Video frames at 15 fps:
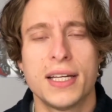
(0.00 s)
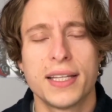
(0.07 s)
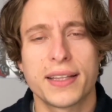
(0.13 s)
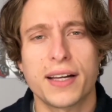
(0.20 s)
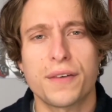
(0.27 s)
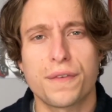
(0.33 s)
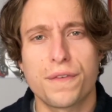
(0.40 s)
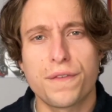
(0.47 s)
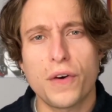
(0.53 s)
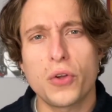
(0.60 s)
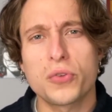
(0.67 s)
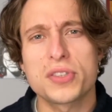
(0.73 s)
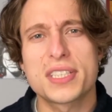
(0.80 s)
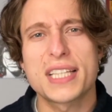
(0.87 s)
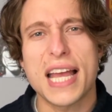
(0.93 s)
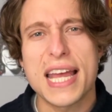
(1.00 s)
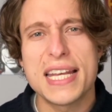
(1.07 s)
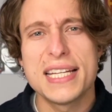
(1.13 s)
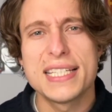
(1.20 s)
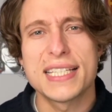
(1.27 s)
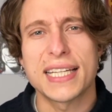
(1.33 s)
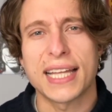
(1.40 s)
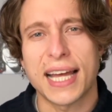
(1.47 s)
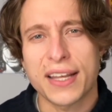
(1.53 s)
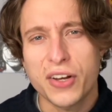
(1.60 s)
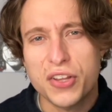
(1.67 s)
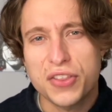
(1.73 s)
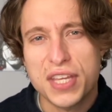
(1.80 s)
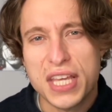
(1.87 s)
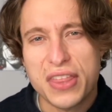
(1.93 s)
That false ending. And I
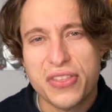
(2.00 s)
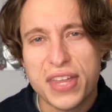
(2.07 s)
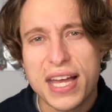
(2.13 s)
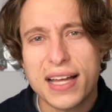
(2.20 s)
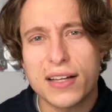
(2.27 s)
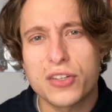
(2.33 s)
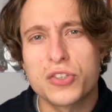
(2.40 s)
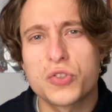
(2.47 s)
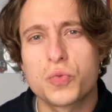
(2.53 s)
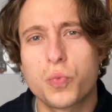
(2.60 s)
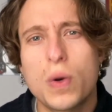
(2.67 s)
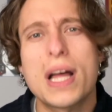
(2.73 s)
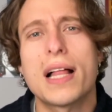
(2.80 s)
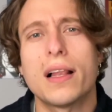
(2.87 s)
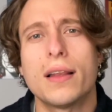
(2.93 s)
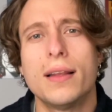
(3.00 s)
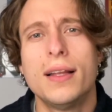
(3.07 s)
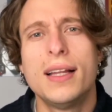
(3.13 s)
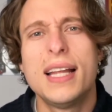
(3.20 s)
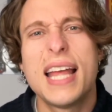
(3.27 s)
think that as well